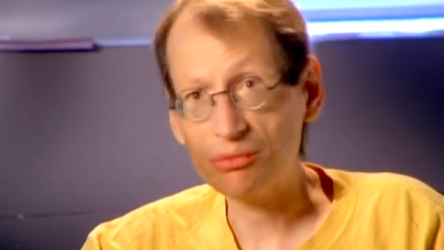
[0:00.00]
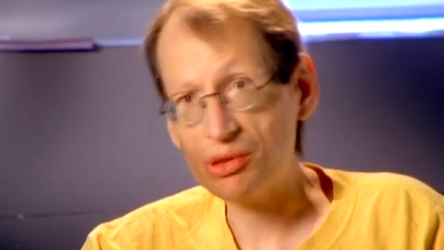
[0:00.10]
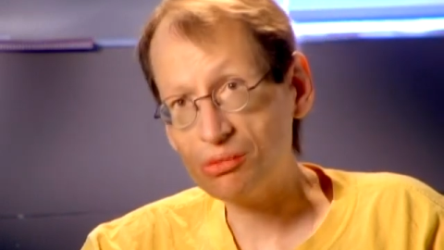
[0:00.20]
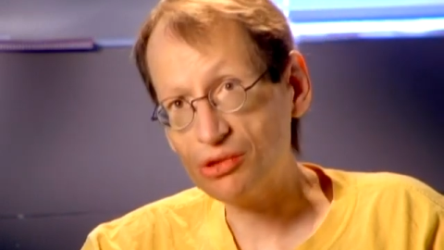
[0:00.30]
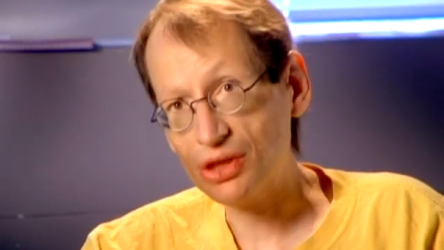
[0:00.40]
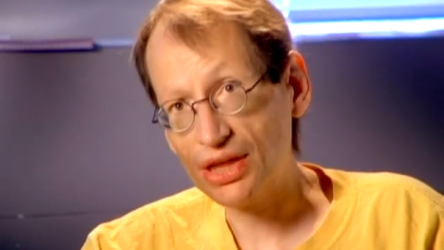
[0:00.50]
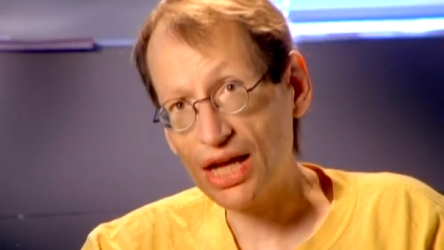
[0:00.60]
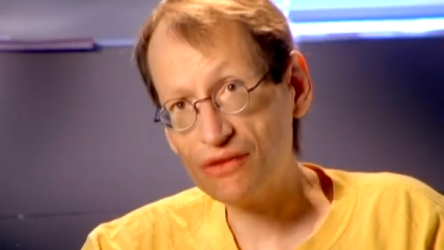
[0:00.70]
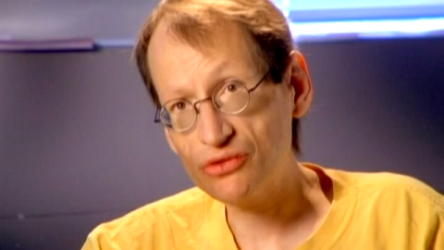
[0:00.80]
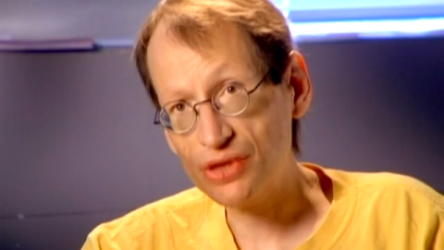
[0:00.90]
people that
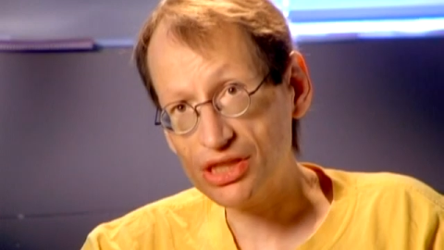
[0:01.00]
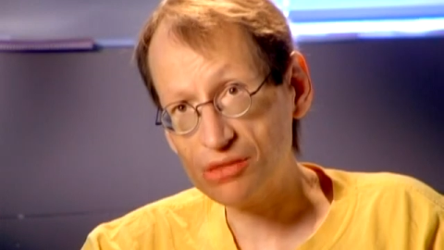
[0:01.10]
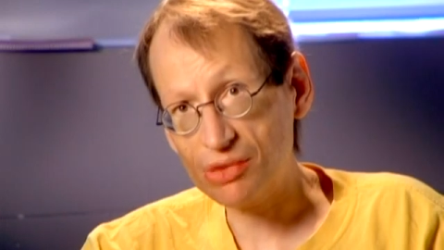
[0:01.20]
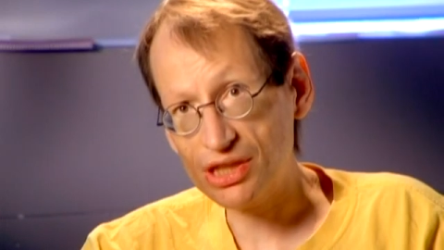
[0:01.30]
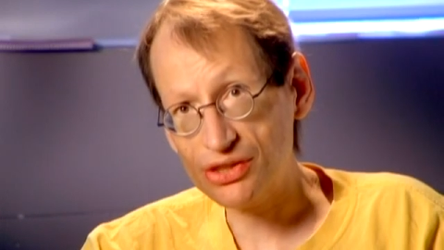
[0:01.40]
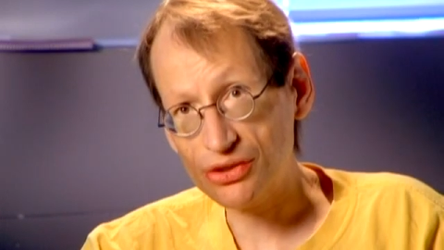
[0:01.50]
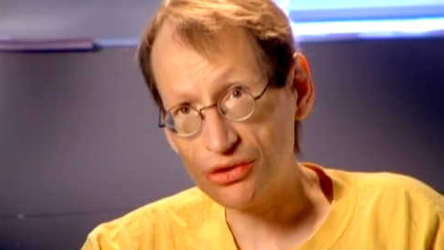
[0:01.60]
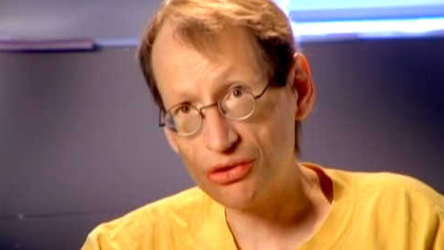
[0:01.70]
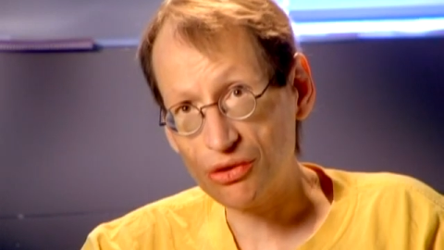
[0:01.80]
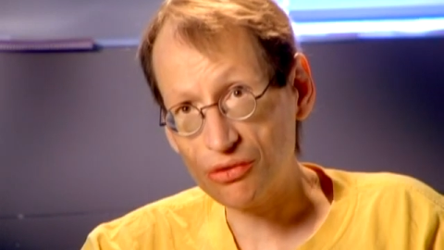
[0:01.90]
have transplants
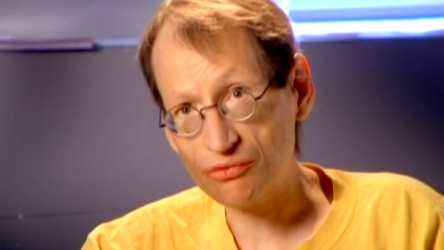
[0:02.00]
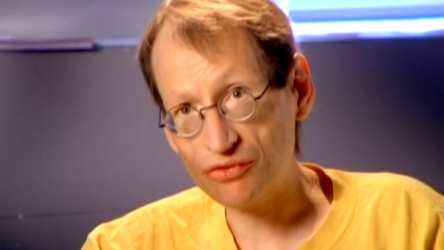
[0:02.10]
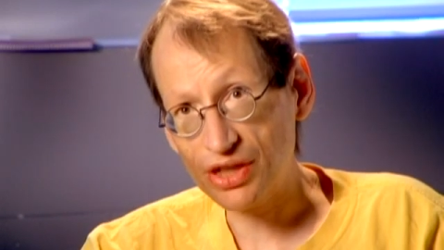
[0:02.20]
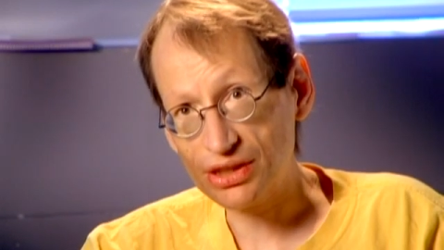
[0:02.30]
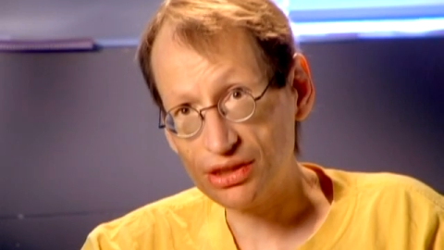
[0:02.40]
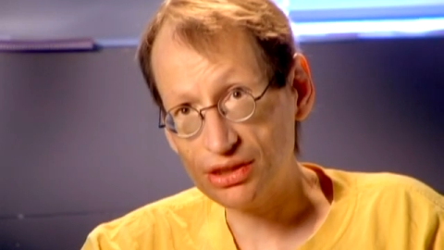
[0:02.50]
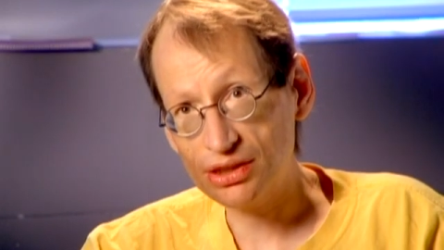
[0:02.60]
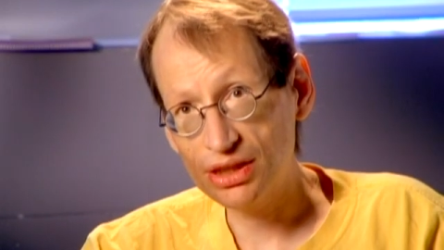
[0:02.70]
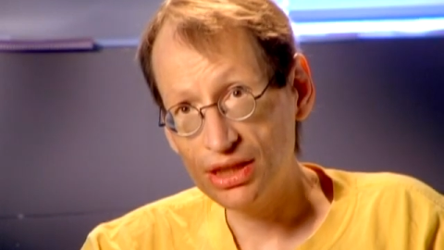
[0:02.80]
that are co-infected.